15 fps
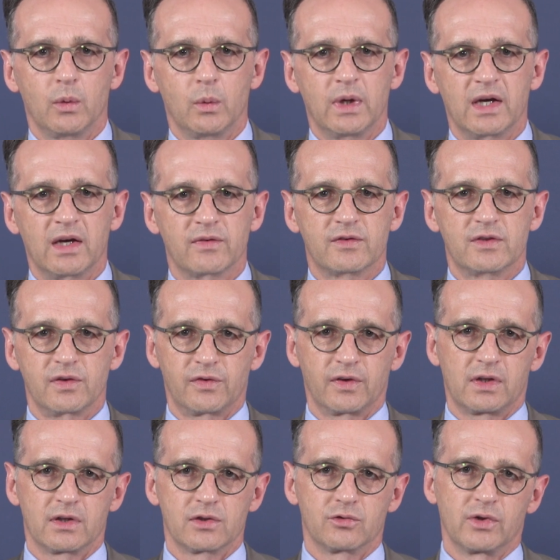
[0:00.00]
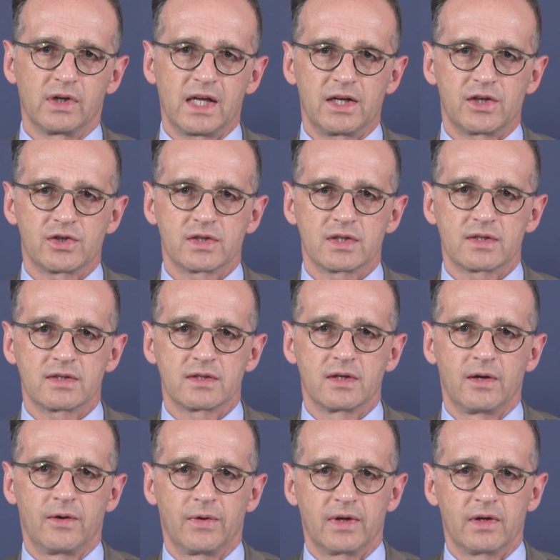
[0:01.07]
we have difficult relations
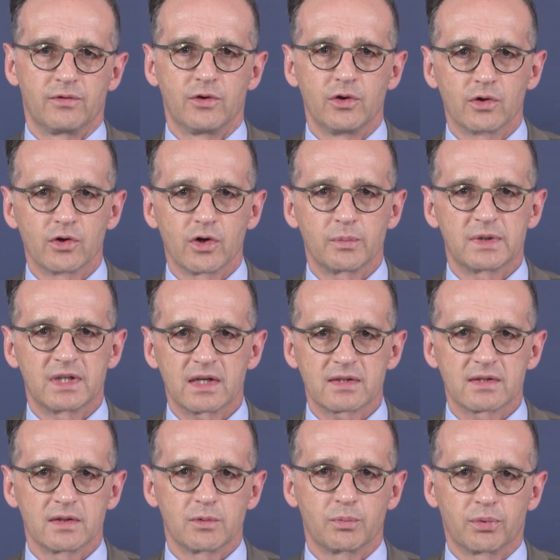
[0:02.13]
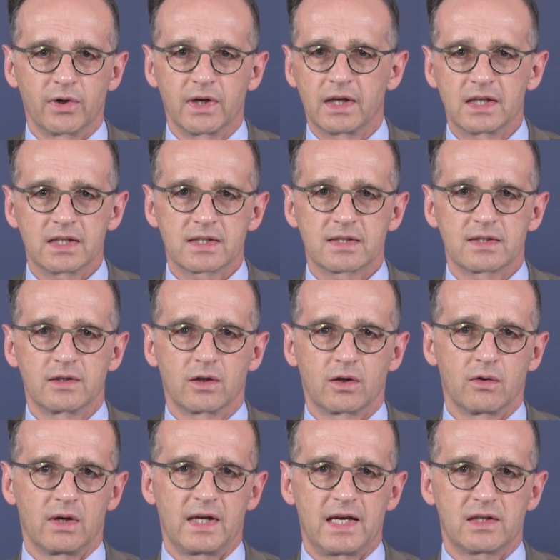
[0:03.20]
if Europe doesn't bring its
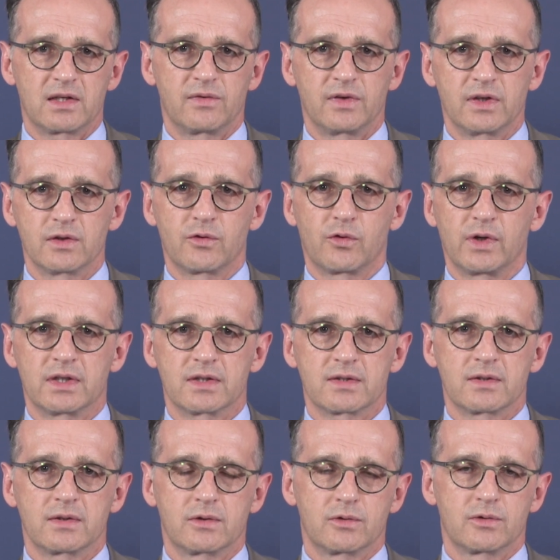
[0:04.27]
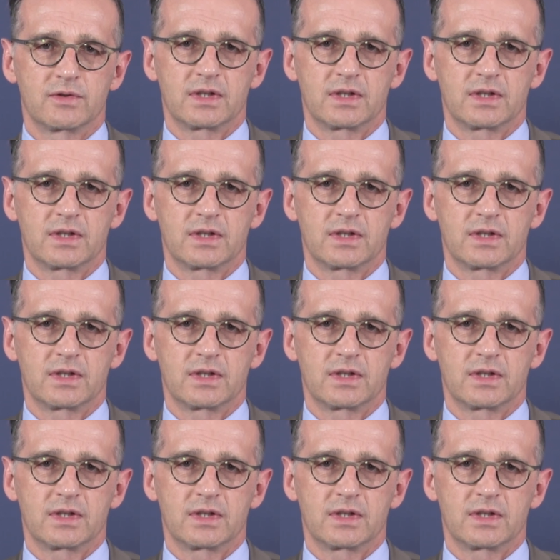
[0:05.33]
collective influence to